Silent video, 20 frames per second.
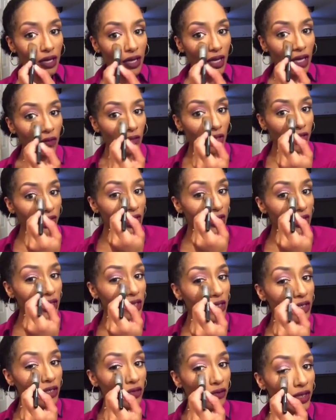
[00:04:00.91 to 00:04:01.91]
And what this
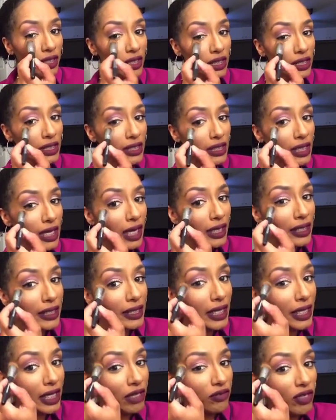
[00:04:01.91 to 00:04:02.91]
is doing is it's
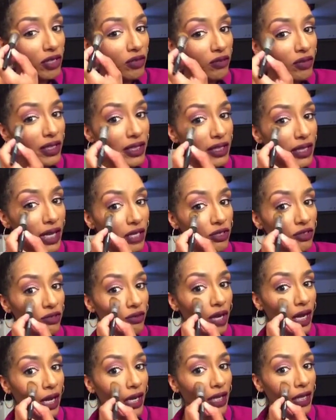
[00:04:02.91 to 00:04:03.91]
giving you a natural
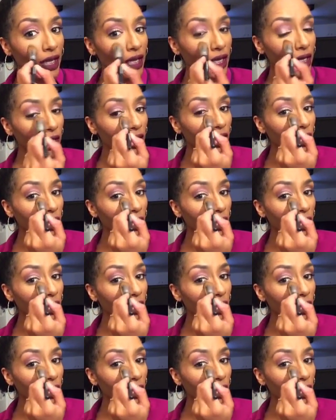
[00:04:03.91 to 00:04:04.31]
highlight